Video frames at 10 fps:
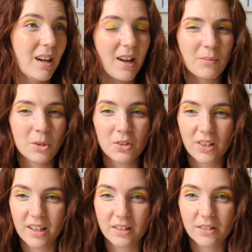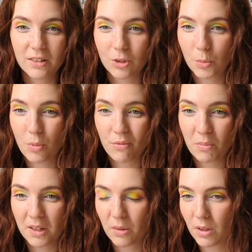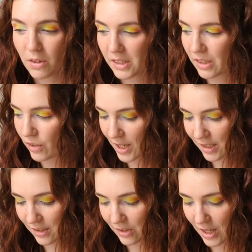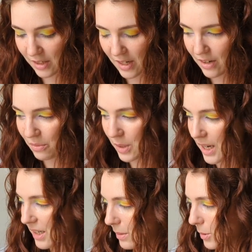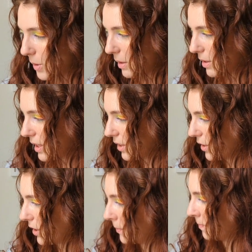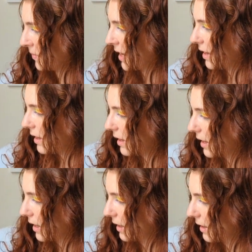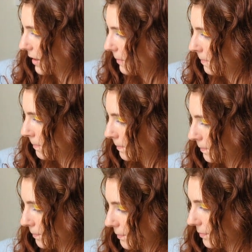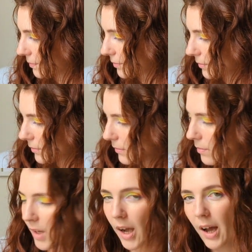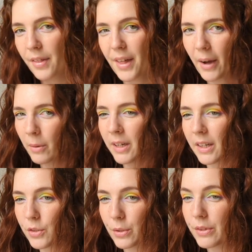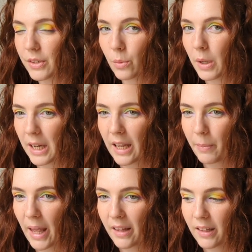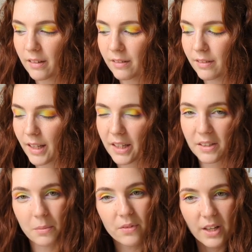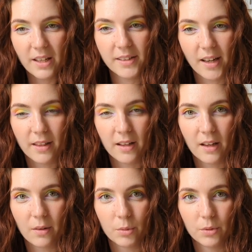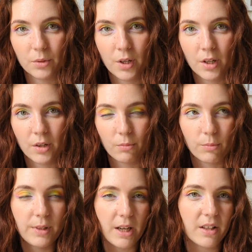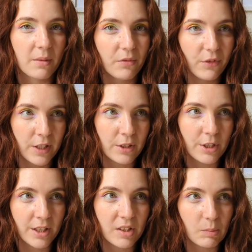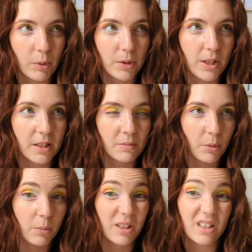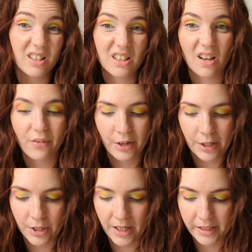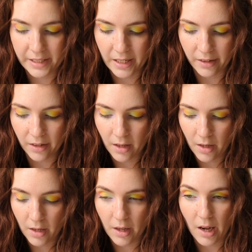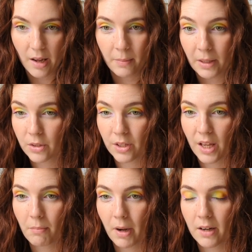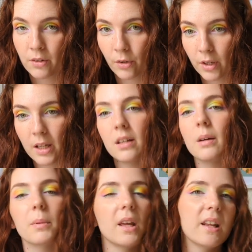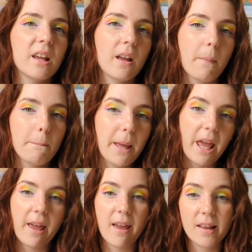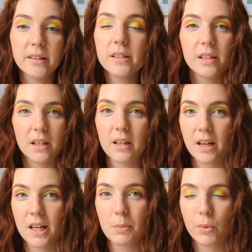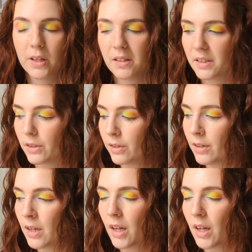I'm not like super familiar with using greys, so that's kind of what I end up doing with it a lot. Um, that one I do still want to hit pan in. Like some of these, I think I will, now that I'm finishing this project and probably going to start fresh next year, I imagine they might not end up getting panned at any point soon.